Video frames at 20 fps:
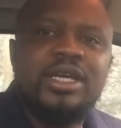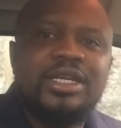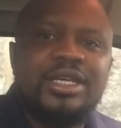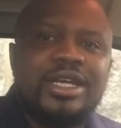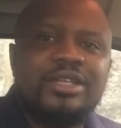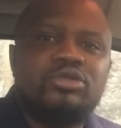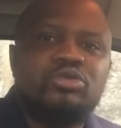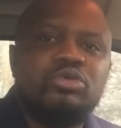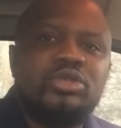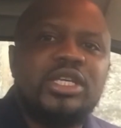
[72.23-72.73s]

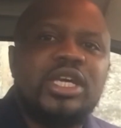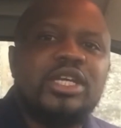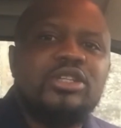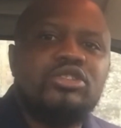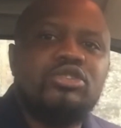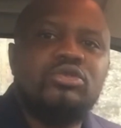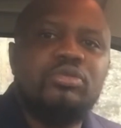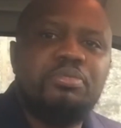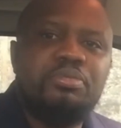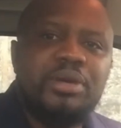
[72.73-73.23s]
that would
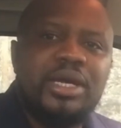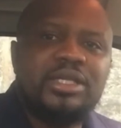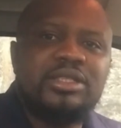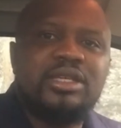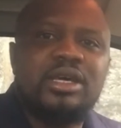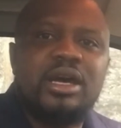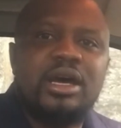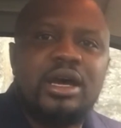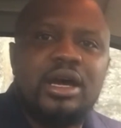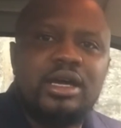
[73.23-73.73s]
get you
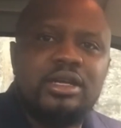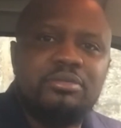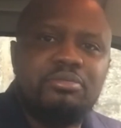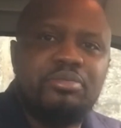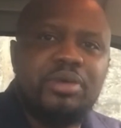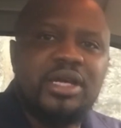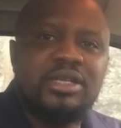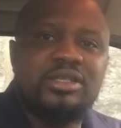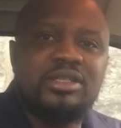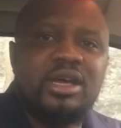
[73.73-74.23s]
better and
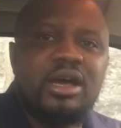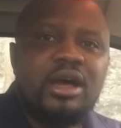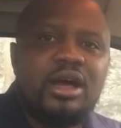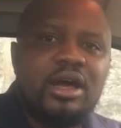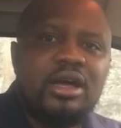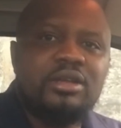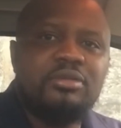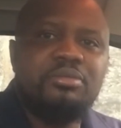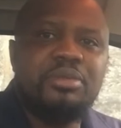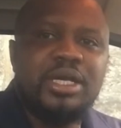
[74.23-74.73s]
better
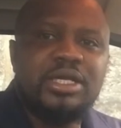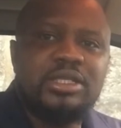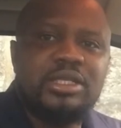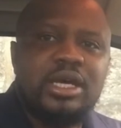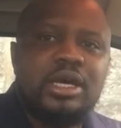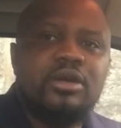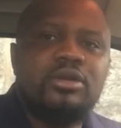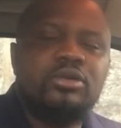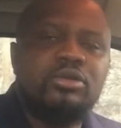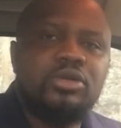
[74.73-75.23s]
and
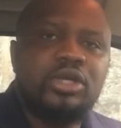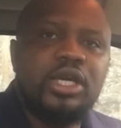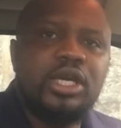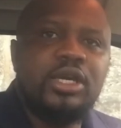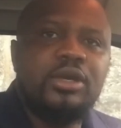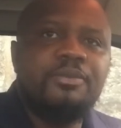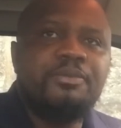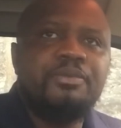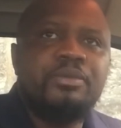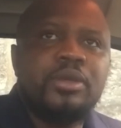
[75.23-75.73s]
better.
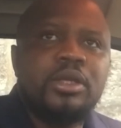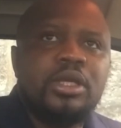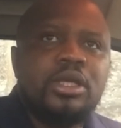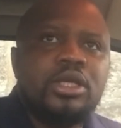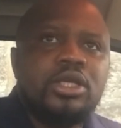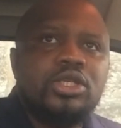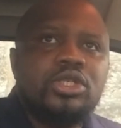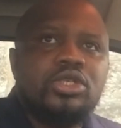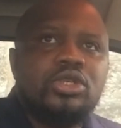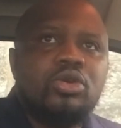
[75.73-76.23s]
Okay,
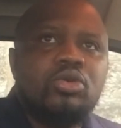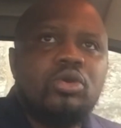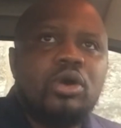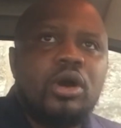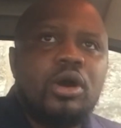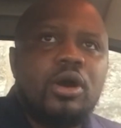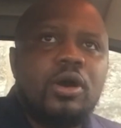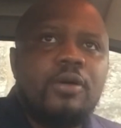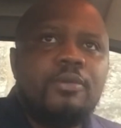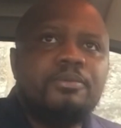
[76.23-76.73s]

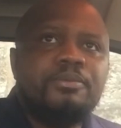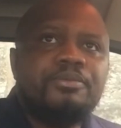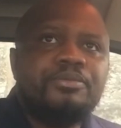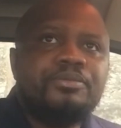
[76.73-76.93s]
so